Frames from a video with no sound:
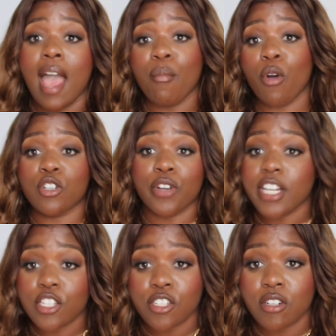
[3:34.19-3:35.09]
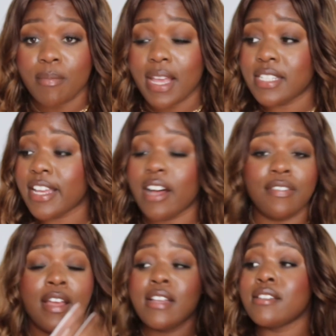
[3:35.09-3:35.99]
I'm more traditional
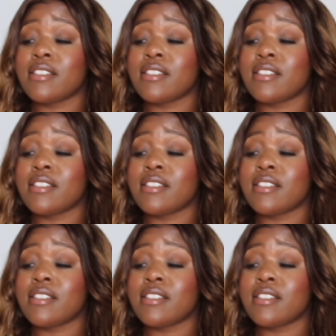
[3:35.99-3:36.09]
myself.